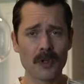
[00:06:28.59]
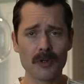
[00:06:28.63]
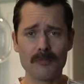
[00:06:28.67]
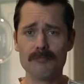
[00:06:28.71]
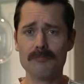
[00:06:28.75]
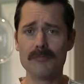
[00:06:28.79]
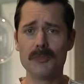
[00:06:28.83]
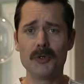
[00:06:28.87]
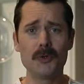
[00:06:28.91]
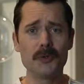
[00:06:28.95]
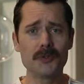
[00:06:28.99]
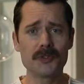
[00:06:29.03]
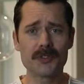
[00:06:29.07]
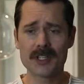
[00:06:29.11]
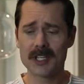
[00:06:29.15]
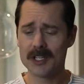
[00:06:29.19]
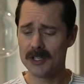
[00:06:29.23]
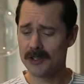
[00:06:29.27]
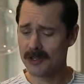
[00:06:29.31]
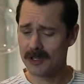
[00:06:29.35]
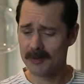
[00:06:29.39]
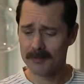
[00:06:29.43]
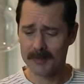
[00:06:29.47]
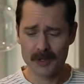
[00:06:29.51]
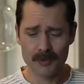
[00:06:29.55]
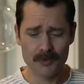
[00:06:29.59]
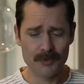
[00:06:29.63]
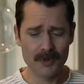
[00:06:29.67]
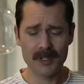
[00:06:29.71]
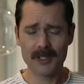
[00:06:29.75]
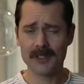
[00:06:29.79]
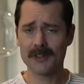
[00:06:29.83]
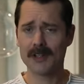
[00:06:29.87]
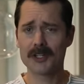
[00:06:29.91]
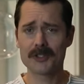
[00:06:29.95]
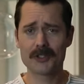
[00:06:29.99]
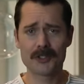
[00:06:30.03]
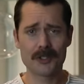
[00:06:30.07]
mousse that you can be
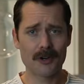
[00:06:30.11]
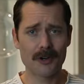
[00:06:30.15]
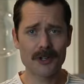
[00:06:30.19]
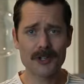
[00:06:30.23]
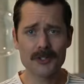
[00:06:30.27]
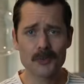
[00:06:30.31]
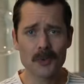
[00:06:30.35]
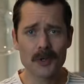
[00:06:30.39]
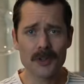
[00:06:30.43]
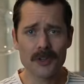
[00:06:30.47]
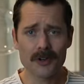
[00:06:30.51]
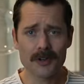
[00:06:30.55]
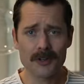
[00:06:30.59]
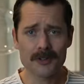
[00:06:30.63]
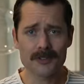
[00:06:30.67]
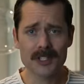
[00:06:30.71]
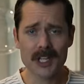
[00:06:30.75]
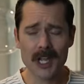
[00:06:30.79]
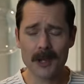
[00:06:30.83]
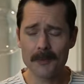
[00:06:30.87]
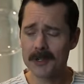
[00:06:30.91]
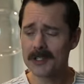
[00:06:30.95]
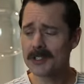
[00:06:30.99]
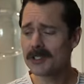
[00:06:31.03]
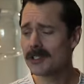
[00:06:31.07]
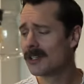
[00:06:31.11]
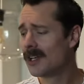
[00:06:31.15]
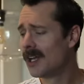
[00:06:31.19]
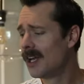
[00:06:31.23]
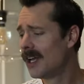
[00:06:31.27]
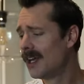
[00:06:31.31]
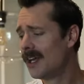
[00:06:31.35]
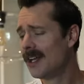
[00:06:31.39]
really luxurious with on your sandwich.